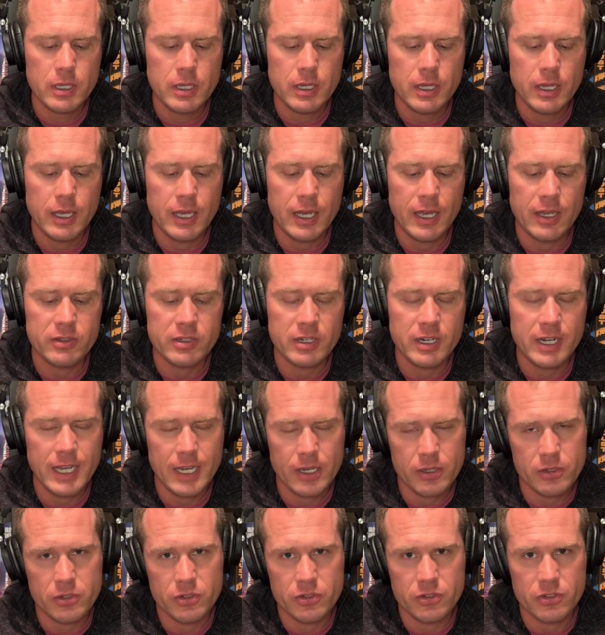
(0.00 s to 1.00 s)
as an
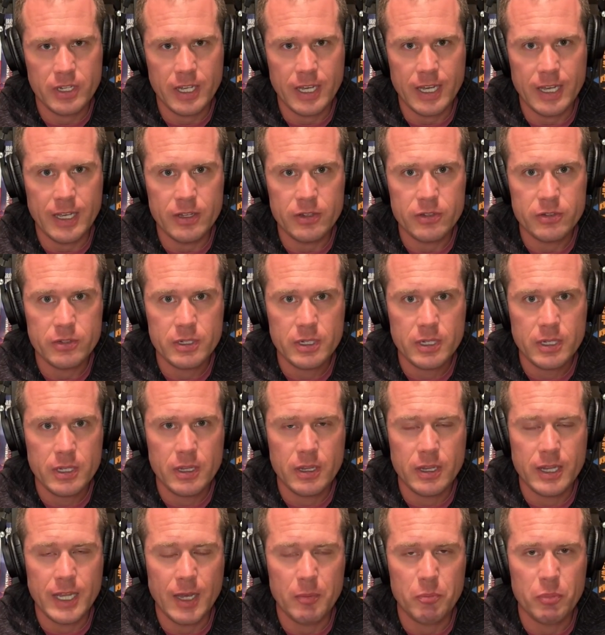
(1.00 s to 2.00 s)
exercise
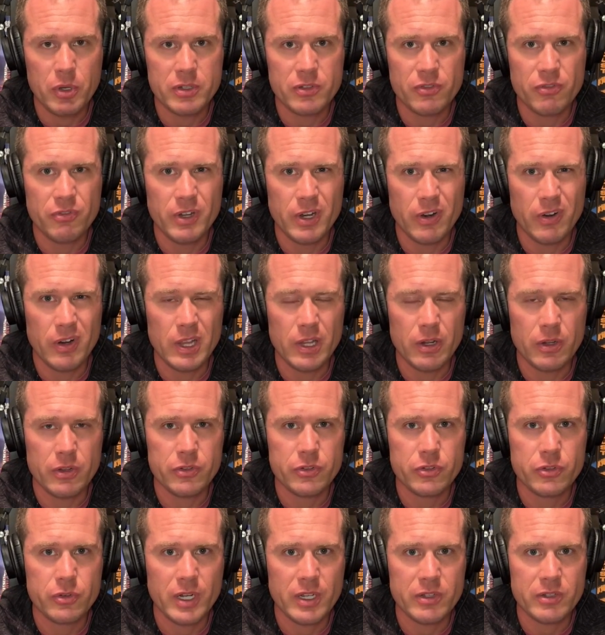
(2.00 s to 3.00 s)
that puts very little
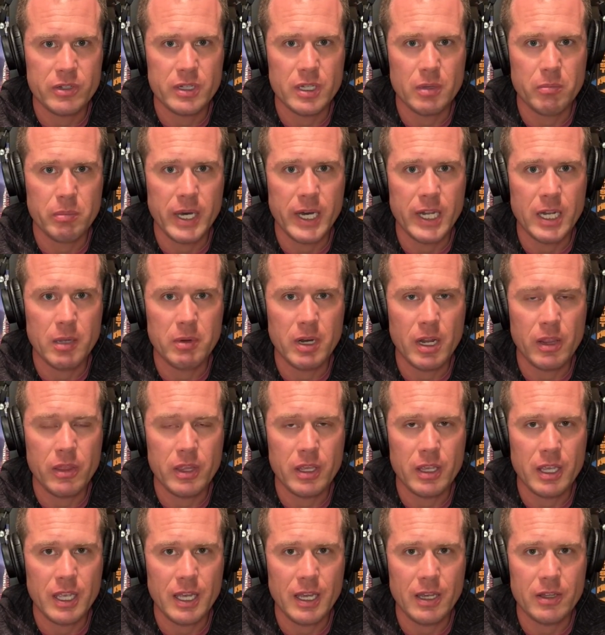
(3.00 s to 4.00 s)
stress on the body, but I
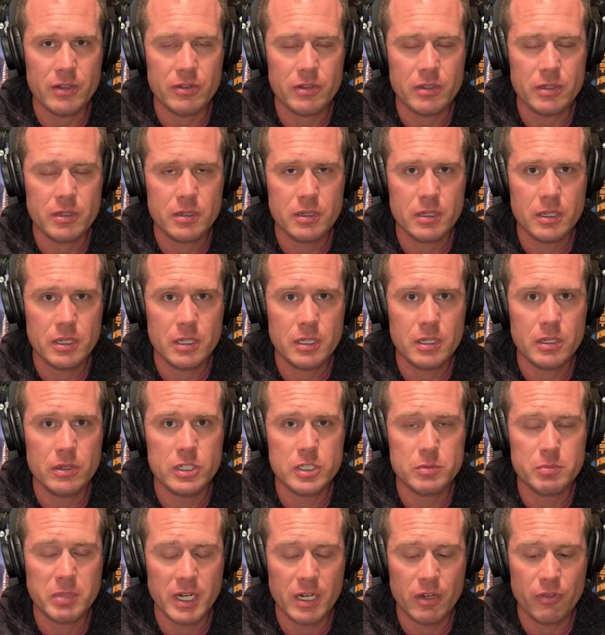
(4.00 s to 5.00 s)
think has
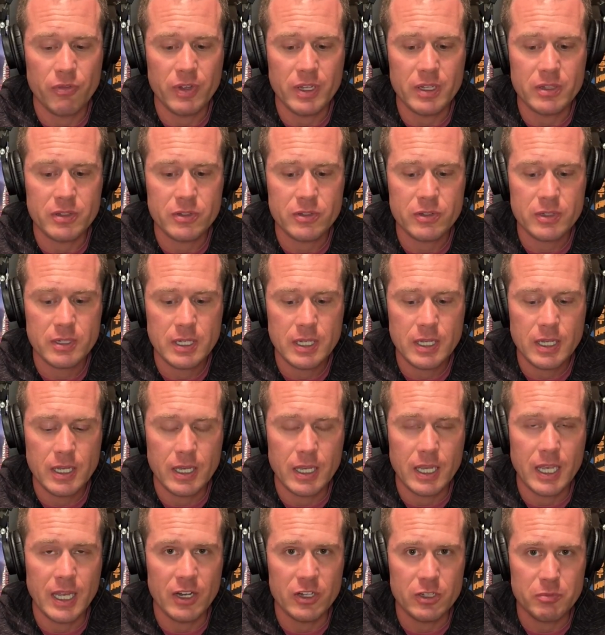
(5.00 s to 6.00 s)
huge benefits,
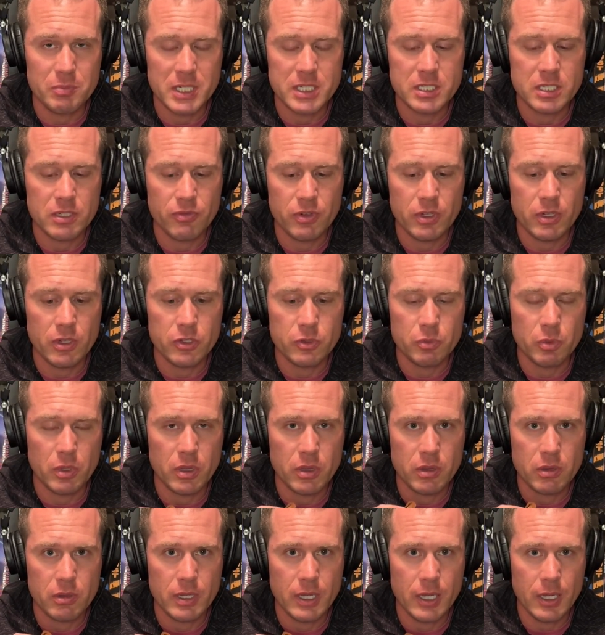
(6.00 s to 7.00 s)
again, especially for those
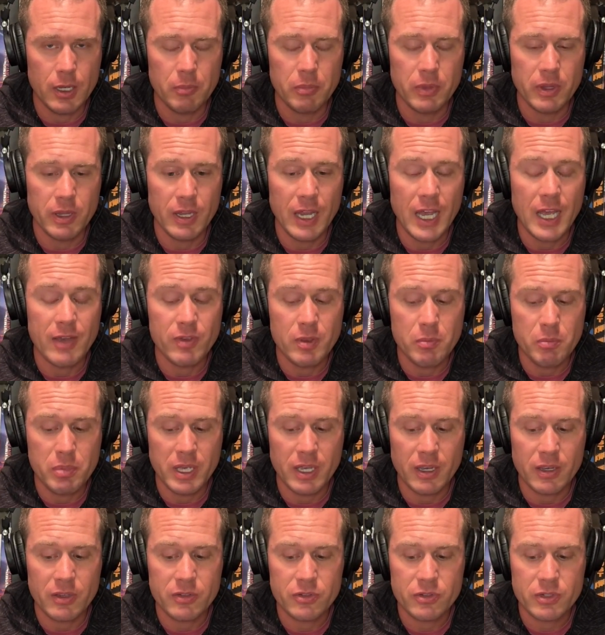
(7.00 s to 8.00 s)
with the heavy
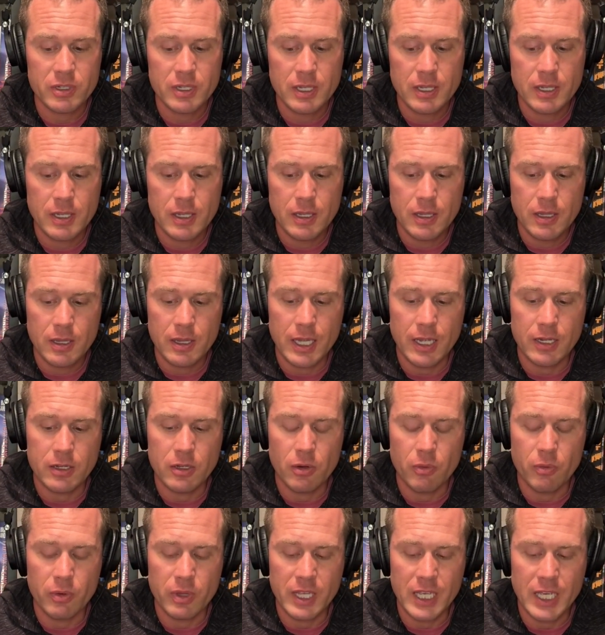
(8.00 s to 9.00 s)
picks that
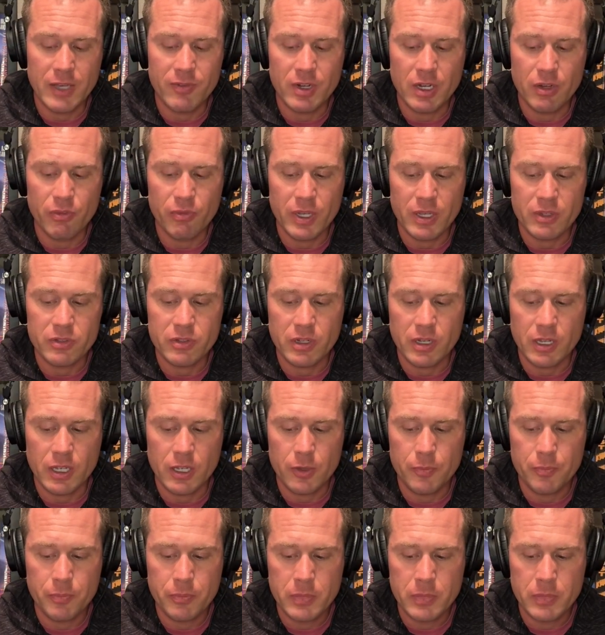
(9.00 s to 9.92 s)
don't really have any flex at all.